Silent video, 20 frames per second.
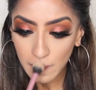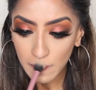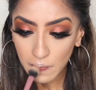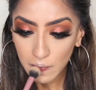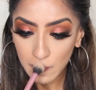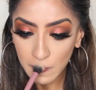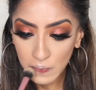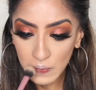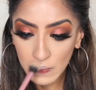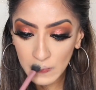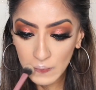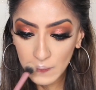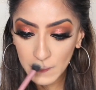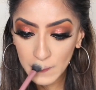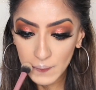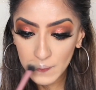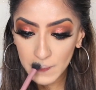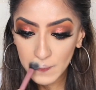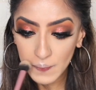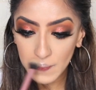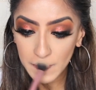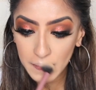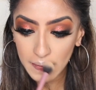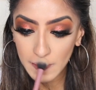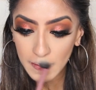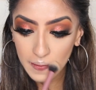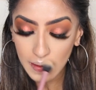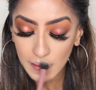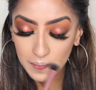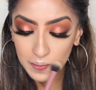so
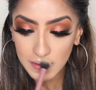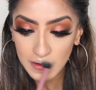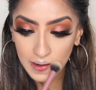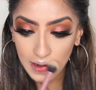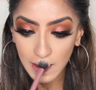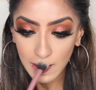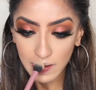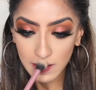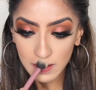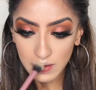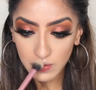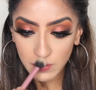I would highly